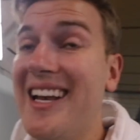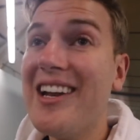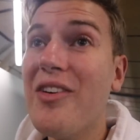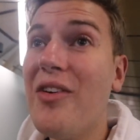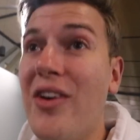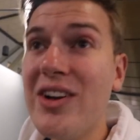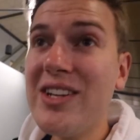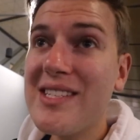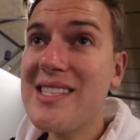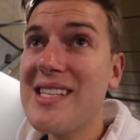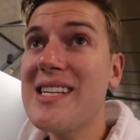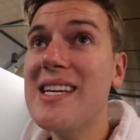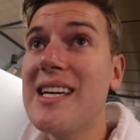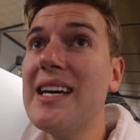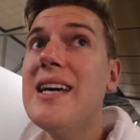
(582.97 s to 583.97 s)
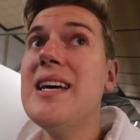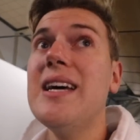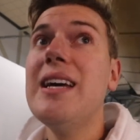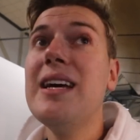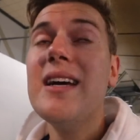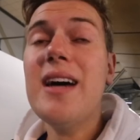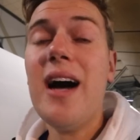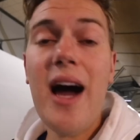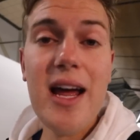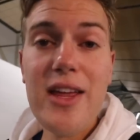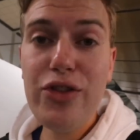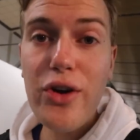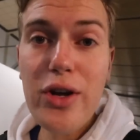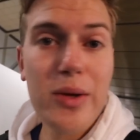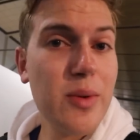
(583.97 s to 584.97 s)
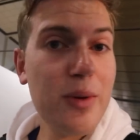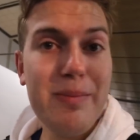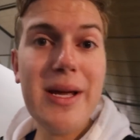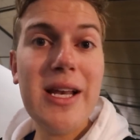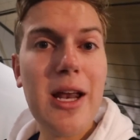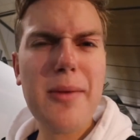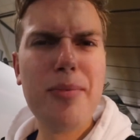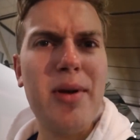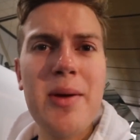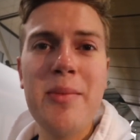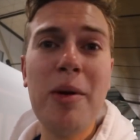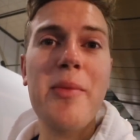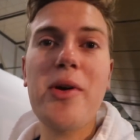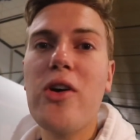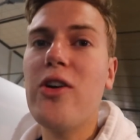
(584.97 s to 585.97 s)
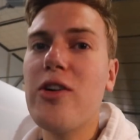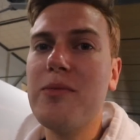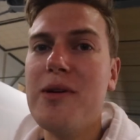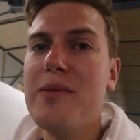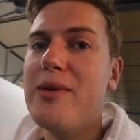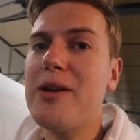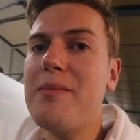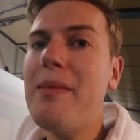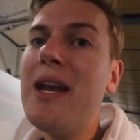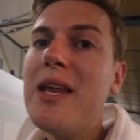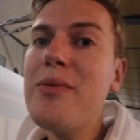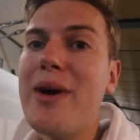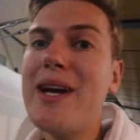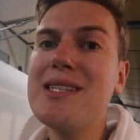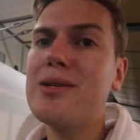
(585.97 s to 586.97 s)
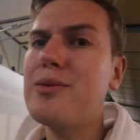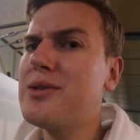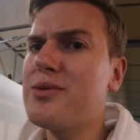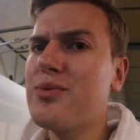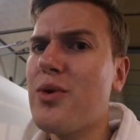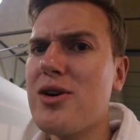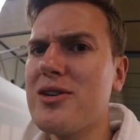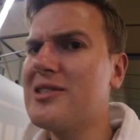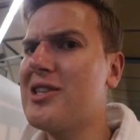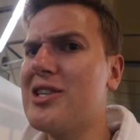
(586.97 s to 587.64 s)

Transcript: And honestly, I thought it would be like premium economy, but in many ways it was worse.